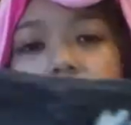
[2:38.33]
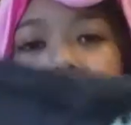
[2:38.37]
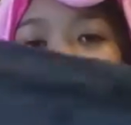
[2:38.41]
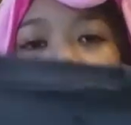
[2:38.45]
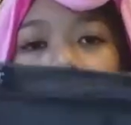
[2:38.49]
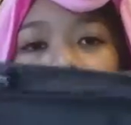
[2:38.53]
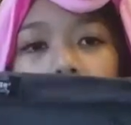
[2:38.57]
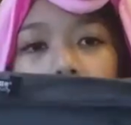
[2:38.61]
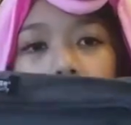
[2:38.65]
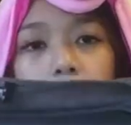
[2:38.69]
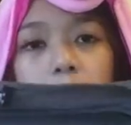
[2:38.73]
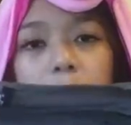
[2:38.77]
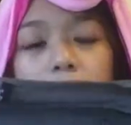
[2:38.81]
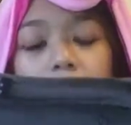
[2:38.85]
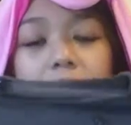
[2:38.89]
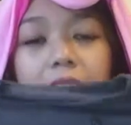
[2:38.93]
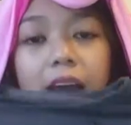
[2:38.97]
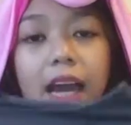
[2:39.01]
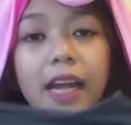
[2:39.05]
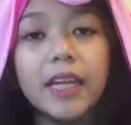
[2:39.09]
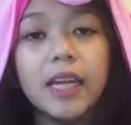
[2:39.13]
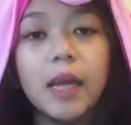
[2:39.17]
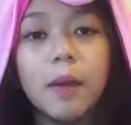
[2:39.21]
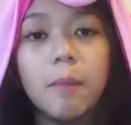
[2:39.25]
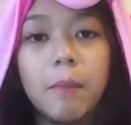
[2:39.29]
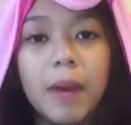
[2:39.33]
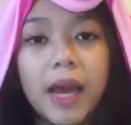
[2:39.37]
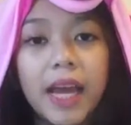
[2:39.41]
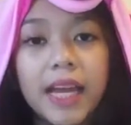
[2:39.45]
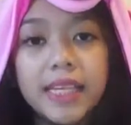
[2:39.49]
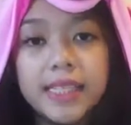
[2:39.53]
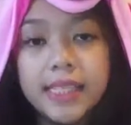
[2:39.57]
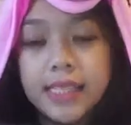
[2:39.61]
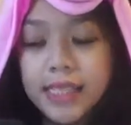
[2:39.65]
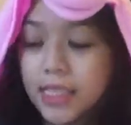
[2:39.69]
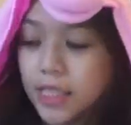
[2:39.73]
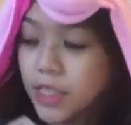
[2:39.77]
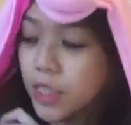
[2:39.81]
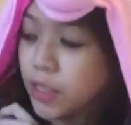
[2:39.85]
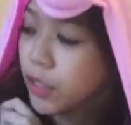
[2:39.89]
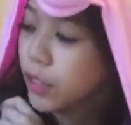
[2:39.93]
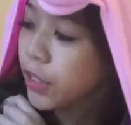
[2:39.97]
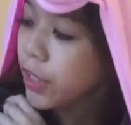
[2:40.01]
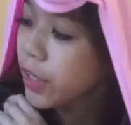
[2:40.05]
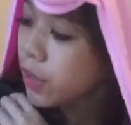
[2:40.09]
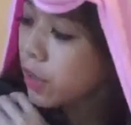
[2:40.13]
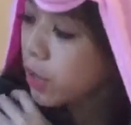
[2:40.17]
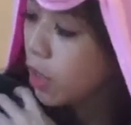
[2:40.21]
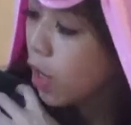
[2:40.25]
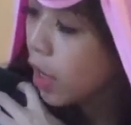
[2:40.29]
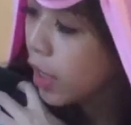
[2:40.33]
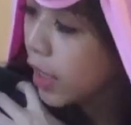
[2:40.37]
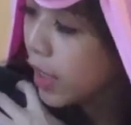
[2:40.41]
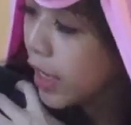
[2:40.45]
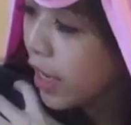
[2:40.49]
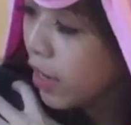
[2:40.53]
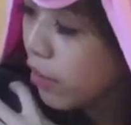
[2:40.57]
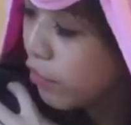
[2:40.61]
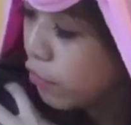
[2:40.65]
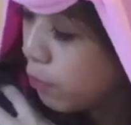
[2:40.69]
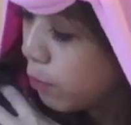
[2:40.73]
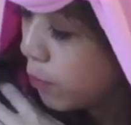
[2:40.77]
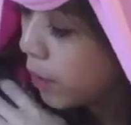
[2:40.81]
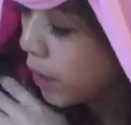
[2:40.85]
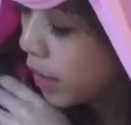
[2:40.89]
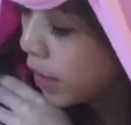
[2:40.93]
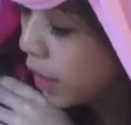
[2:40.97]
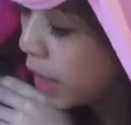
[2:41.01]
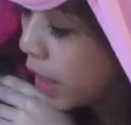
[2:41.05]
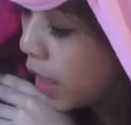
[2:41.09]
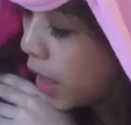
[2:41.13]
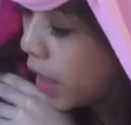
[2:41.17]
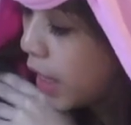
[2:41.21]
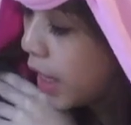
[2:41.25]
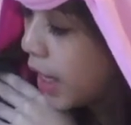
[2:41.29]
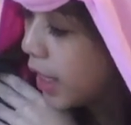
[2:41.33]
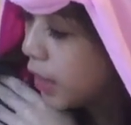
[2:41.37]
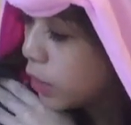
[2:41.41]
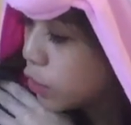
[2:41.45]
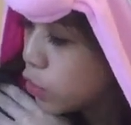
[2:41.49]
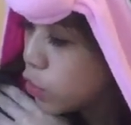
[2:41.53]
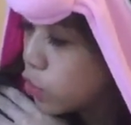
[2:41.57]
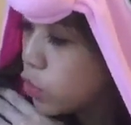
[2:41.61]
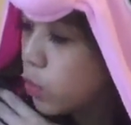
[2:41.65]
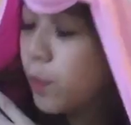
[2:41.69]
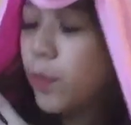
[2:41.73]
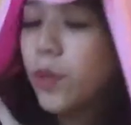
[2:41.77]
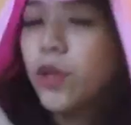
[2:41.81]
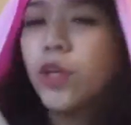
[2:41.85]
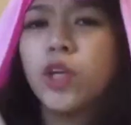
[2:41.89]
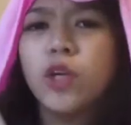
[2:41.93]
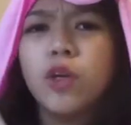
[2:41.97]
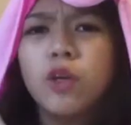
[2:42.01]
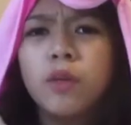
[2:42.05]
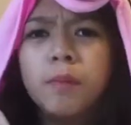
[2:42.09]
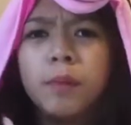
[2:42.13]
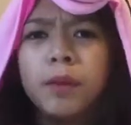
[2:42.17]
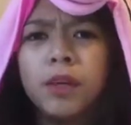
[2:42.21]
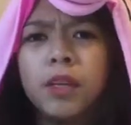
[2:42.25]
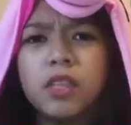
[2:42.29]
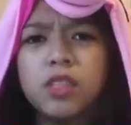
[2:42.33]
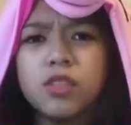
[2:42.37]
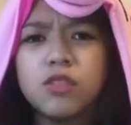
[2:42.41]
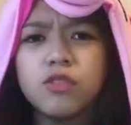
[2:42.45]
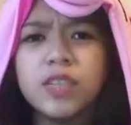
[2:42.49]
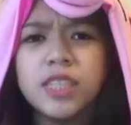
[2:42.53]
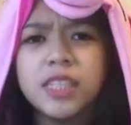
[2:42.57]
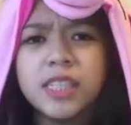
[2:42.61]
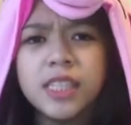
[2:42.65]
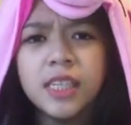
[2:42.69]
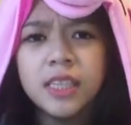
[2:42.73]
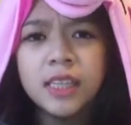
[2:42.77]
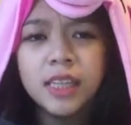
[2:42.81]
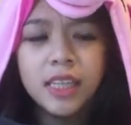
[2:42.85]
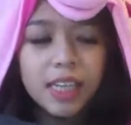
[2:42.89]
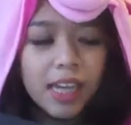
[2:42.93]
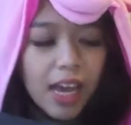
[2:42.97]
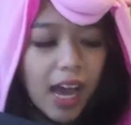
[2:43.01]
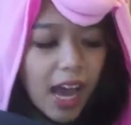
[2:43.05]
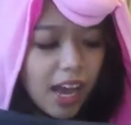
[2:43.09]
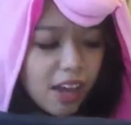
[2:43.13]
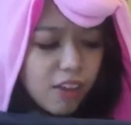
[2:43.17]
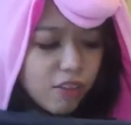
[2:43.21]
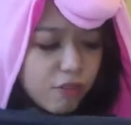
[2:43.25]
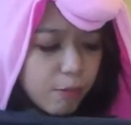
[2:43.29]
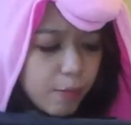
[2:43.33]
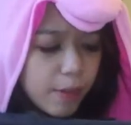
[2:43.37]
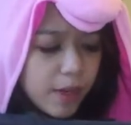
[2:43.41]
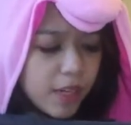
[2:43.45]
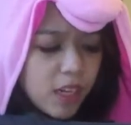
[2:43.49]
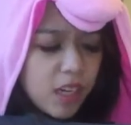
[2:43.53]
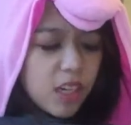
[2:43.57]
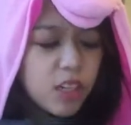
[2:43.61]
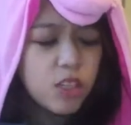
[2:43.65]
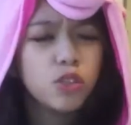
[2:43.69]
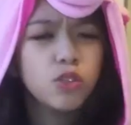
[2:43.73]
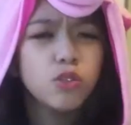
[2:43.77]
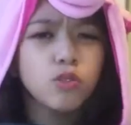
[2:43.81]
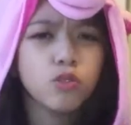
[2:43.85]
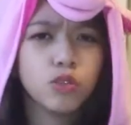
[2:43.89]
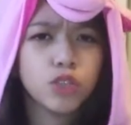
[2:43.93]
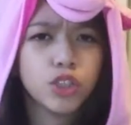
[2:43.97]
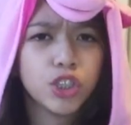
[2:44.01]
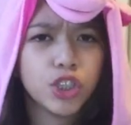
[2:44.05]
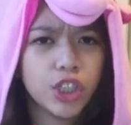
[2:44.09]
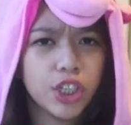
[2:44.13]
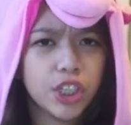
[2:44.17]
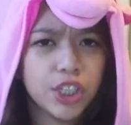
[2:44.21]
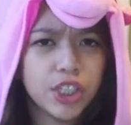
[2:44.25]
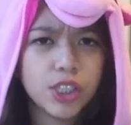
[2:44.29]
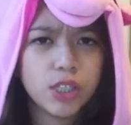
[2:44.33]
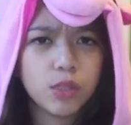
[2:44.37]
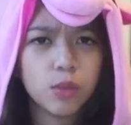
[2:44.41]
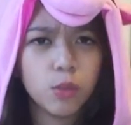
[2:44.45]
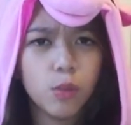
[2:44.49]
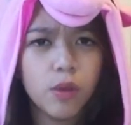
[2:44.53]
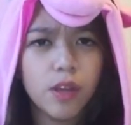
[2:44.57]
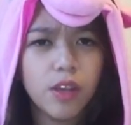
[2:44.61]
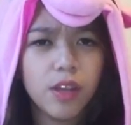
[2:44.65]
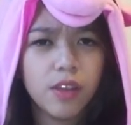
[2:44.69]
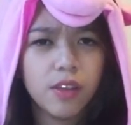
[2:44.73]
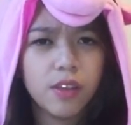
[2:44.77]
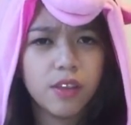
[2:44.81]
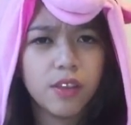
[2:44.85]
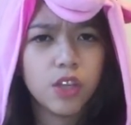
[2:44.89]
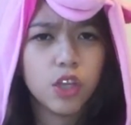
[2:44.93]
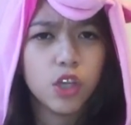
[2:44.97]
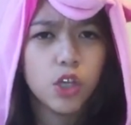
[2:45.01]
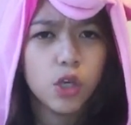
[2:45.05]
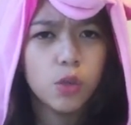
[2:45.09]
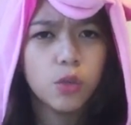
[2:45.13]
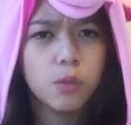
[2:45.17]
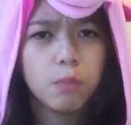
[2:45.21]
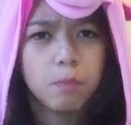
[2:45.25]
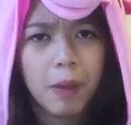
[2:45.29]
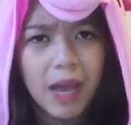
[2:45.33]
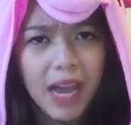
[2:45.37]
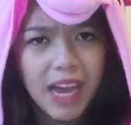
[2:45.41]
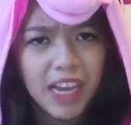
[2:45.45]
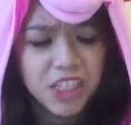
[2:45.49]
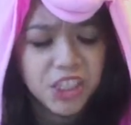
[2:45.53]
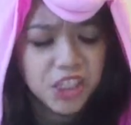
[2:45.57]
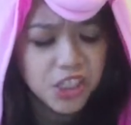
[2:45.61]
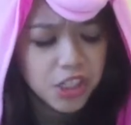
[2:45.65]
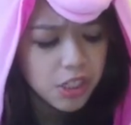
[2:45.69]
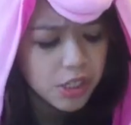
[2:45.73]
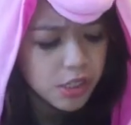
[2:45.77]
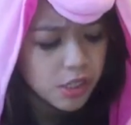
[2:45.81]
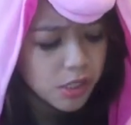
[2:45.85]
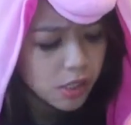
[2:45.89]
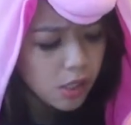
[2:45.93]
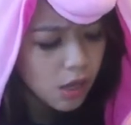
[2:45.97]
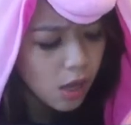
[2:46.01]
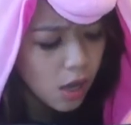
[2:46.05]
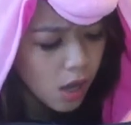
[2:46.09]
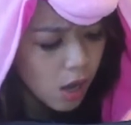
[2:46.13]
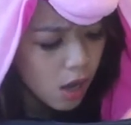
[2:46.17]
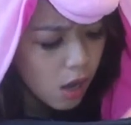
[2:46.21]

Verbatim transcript: top that my sister-in-law gave me. It's super cute because recently I've been into shirts with cute patches